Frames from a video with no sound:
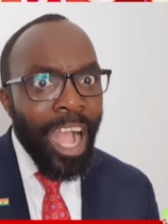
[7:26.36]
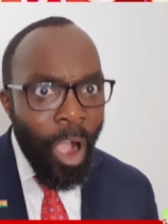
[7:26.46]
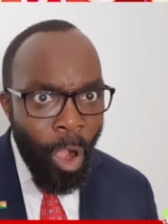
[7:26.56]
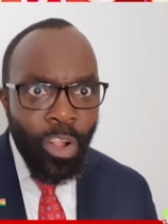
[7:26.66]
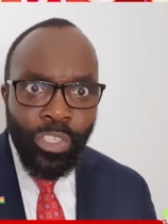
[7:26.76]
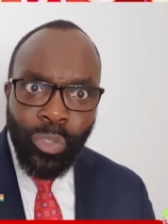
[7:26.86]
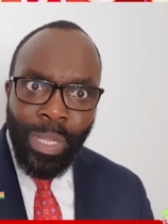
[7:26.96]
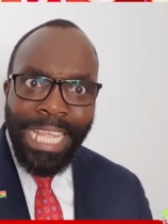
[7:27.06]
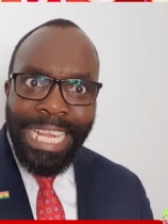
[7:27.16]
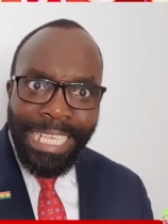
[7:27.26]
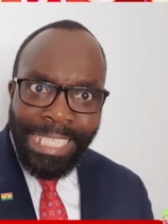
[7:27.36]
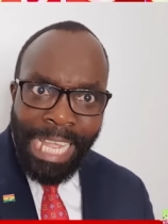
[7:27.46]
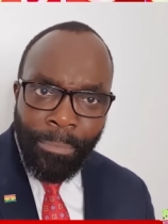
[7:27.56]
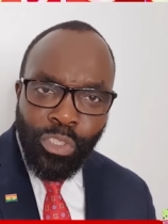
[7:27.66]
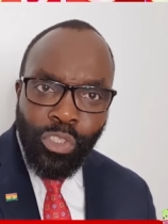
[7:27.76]
Also in
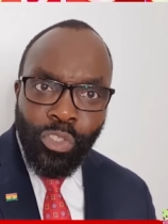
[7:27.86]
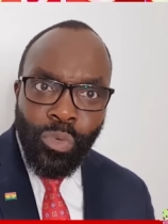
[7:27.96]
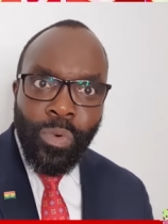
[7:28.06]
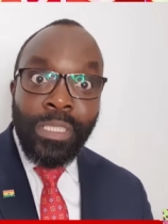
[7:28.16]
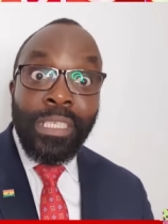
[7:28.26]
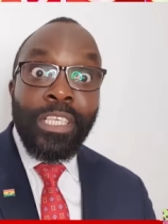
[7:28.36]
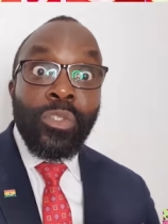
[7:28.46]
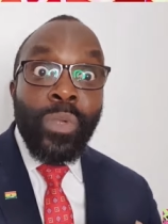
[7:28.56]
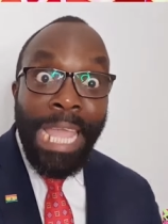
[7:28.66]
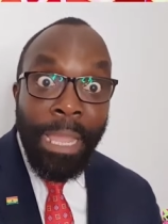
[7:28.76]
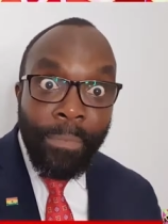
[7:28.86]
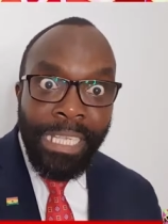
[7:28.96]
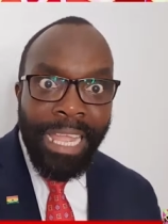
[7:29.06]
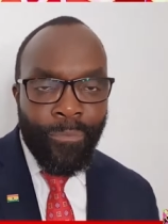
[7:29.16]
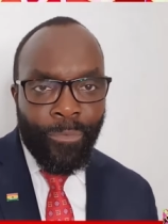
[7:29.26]
attempt to do what? To cap
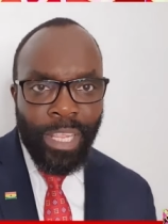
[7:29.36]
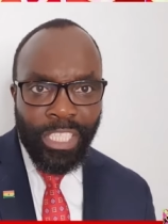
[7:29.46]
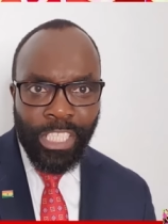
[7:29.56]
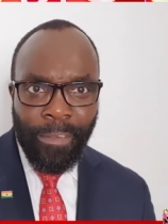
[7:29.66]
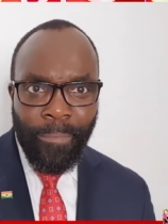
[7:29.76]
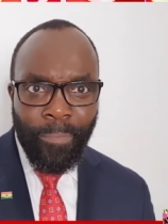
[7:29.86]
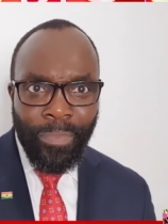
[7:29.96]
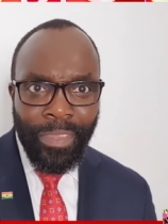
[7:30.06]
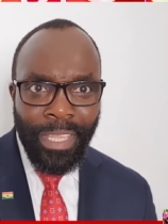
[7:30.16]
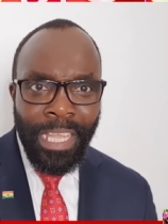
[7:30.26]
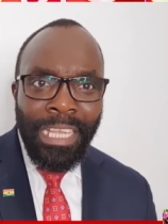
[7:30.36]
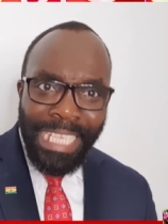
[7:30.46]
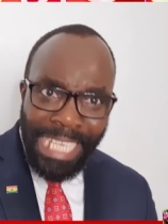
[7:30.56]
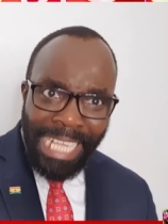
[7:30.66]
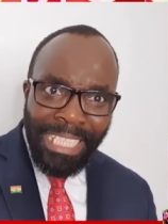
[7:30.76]
their inflation.
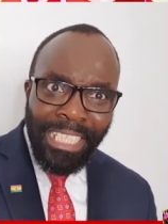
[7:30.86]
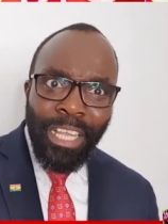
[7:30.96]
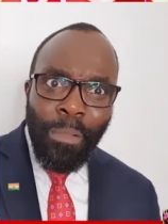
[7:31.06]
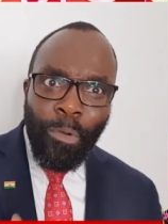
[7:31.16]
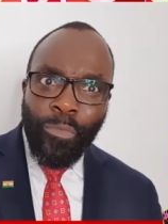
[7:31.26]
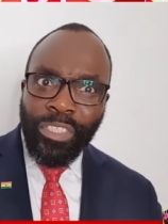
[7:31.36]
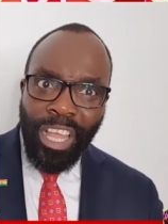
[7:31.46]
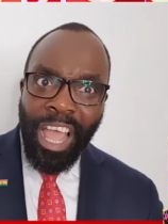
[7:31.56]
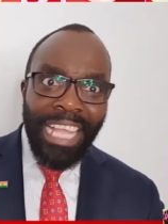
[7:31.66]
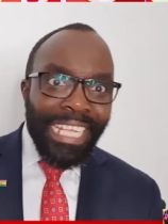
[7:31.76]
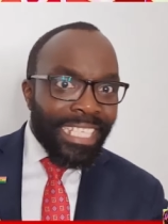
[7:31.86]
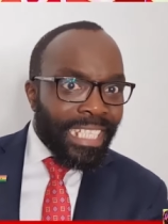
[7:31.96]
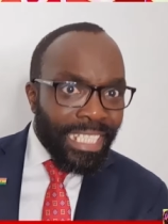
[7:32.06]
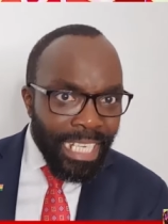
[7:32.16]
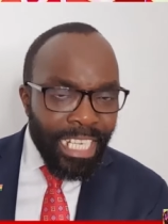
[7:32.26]
Yet Professor Hanke is
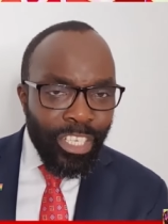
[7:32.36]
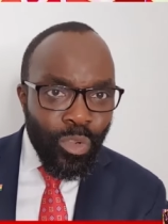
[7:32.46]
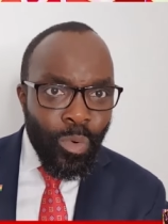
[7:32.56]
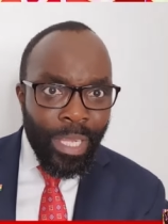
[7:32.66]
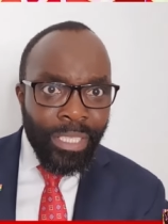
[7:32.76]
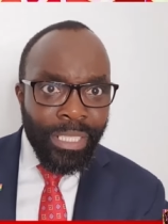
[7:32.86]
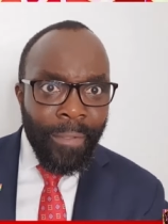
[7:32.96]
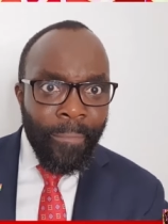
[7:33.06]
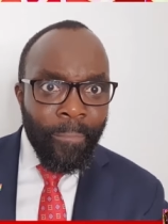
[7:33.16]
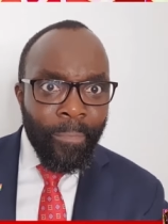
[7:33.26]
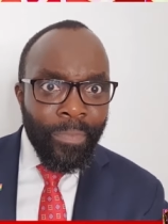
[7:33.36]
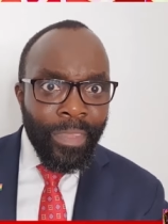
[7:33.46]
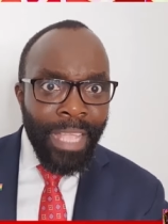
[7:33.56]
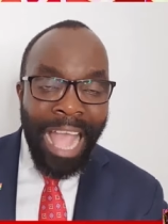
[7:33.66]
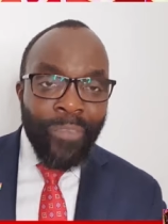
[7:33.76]
sitting in the US
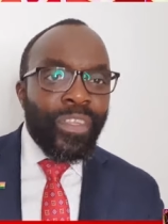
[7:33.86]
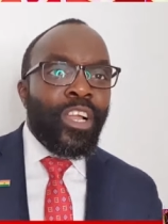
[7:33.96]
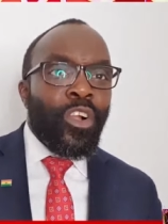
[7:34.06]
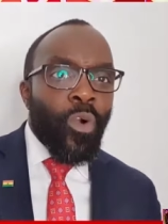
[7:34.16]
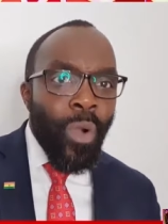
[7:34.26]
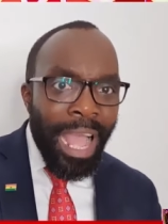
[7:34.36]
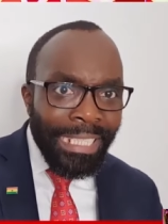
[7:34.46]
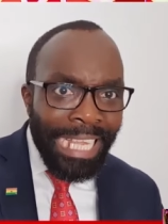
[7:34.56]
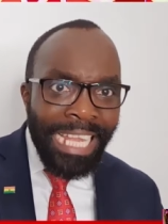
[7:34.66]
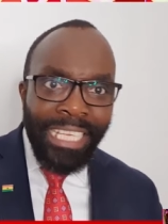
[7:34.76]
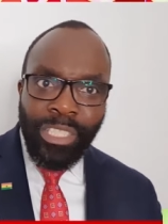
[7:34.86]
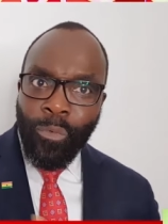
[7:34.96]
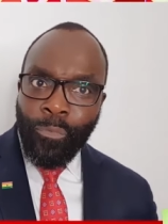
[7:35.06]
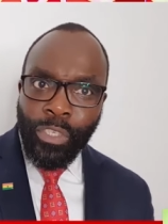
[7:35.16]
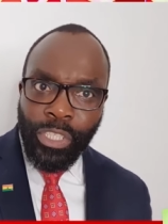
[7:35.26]
having a go at Ghana's
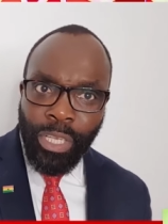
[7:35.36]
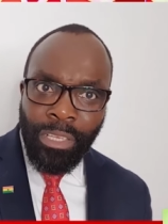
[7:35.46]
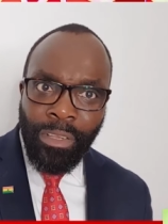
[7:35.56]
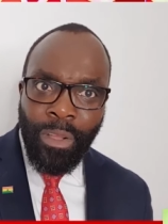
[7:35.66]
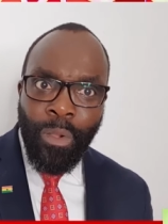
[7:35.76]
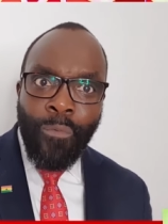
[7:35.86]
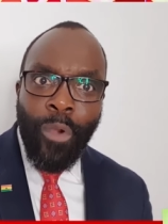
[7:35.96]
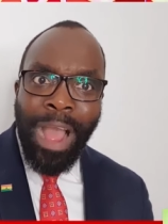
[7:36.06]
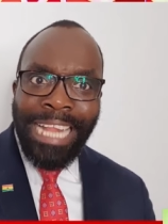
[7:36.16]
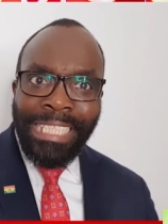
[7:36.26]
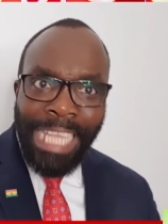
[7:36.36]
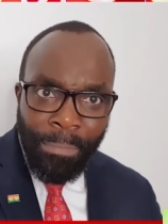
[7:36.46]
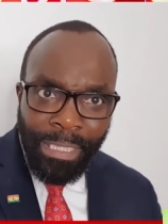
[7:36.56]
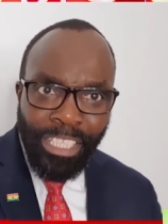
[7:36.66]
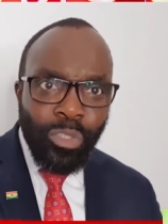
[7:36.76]
official for
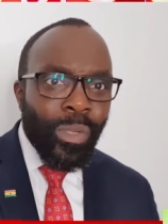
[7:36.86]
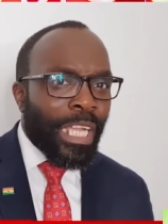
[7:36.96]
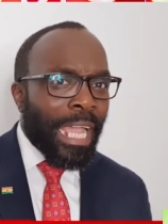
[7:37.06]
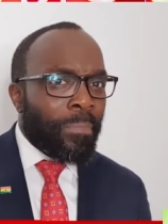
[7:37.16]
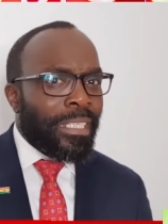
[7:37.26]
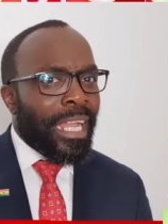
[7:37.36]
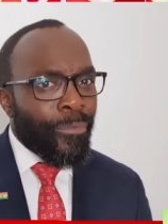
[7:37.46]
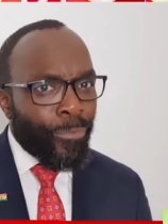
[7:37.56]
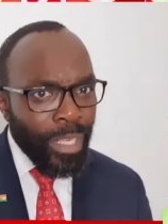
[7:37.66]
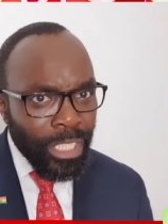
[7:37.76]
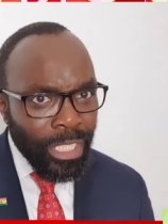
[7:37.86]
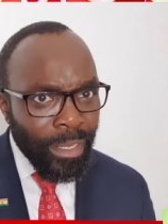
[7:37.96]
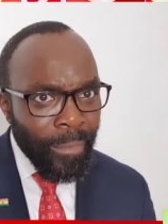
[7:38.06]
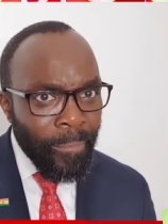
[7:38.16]
attempting to curb their inflation.